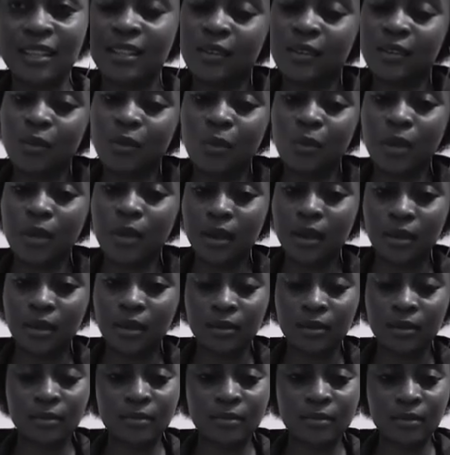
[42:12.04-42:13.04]

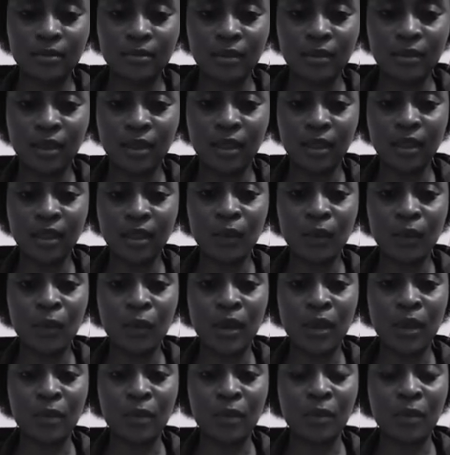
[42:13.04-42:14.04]
Well,
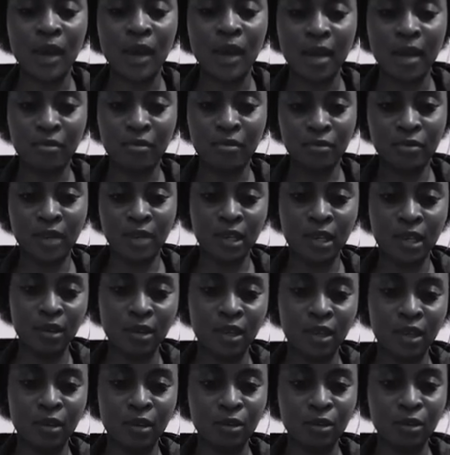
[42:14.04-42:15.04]
we have a
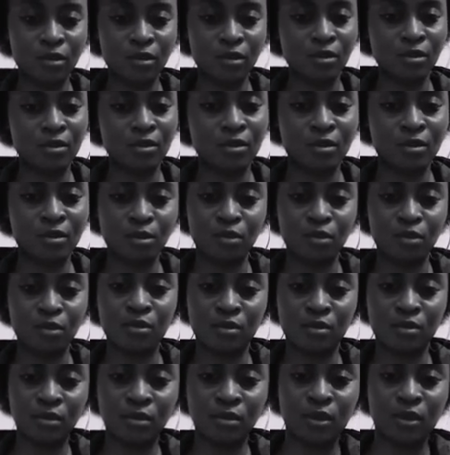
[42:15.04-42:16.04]
lot
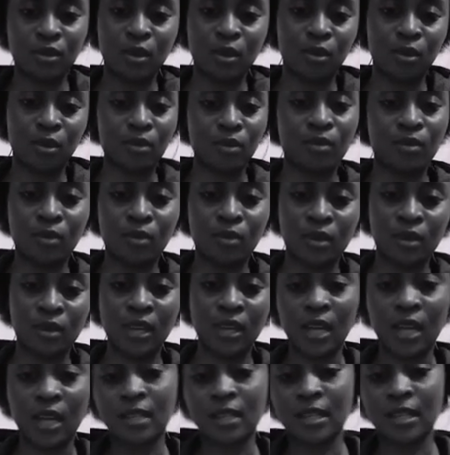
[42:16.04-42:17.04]
to, on
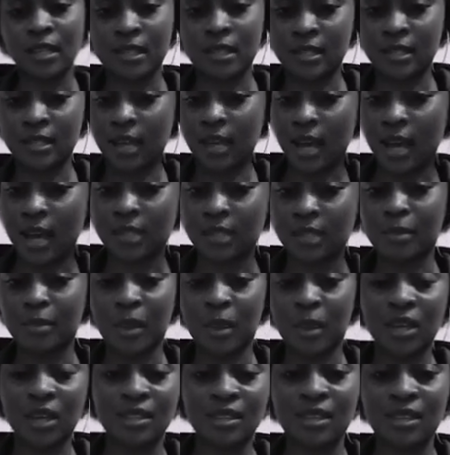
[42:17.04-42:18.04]
the idealistic
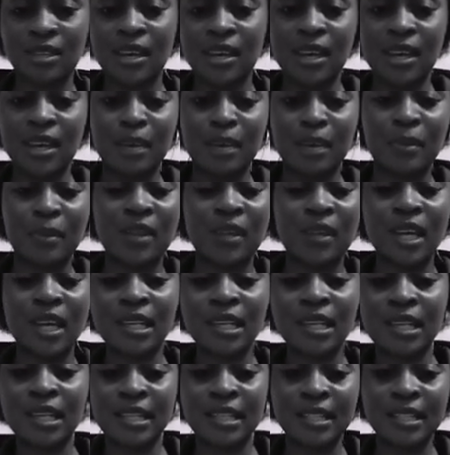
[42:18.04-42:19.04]
aspect. But then
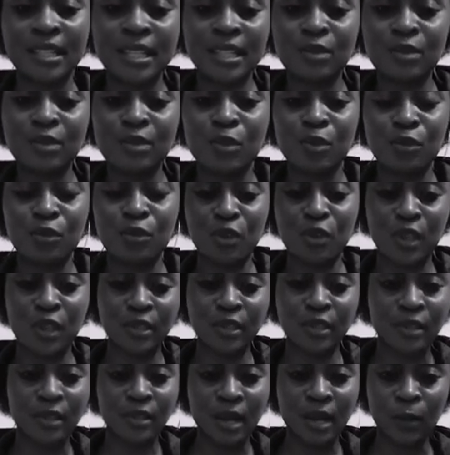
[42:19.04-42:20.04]
let's go further
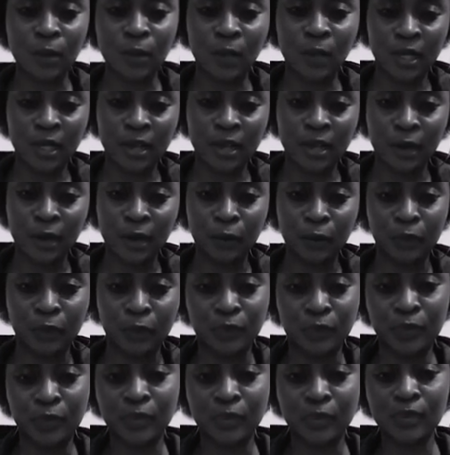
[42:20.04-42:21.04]
to Lakuli now.
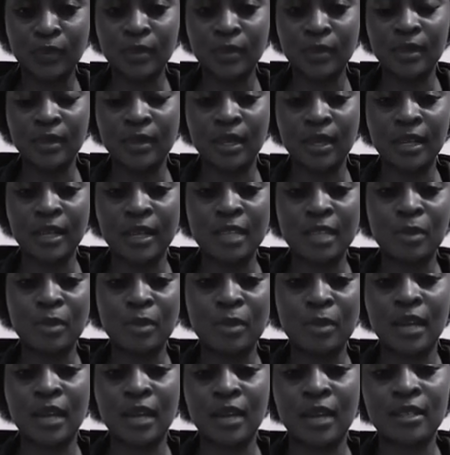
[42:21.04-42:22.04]
Let's
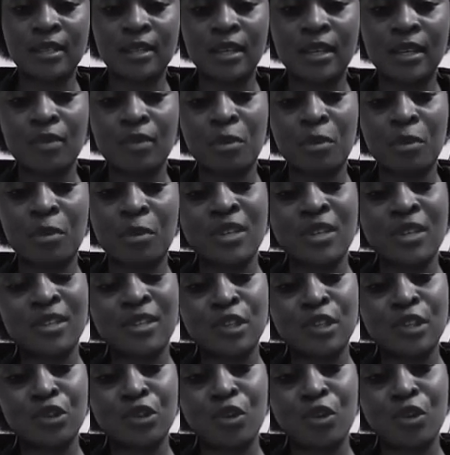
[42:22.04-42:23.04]
be like the
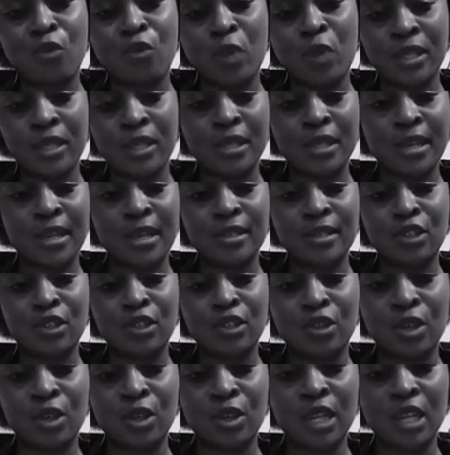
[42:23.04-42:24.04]
representation of
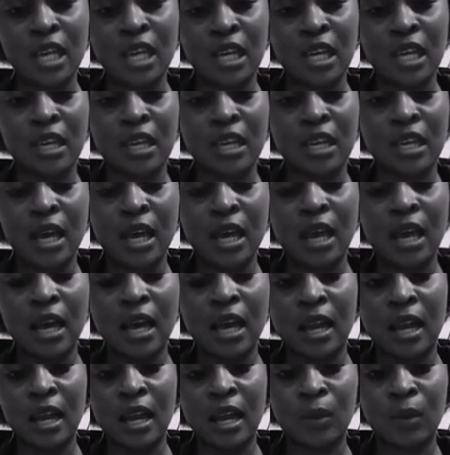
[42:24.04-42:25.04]
westernization.
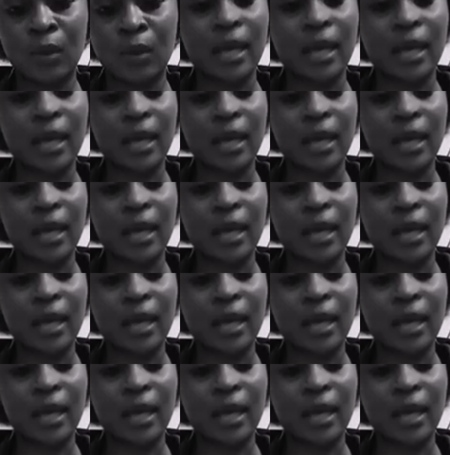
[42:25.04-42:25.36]
Luckily,